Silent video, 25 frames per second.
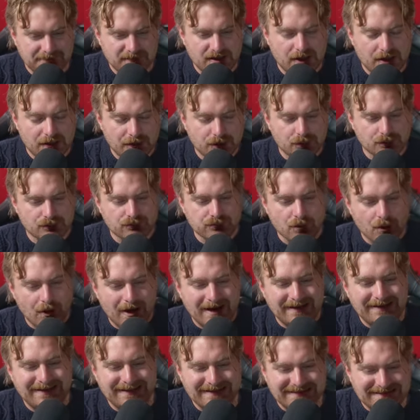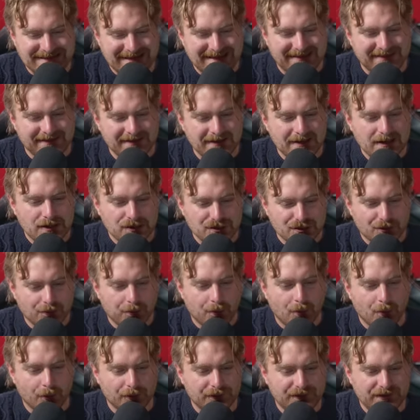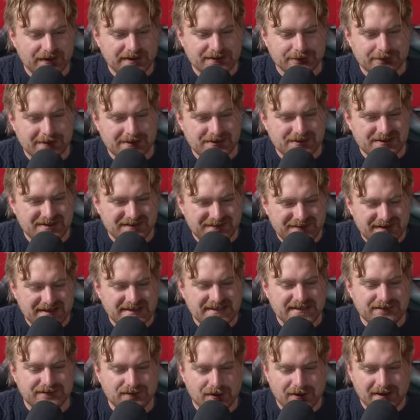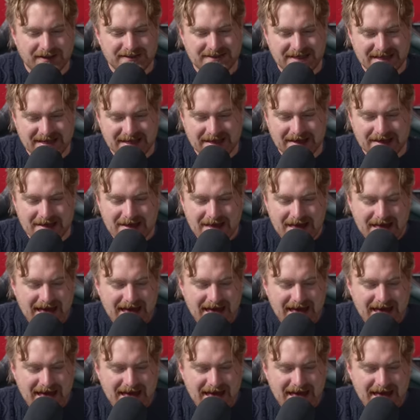you know, grinding down towards these Russian defensive lines here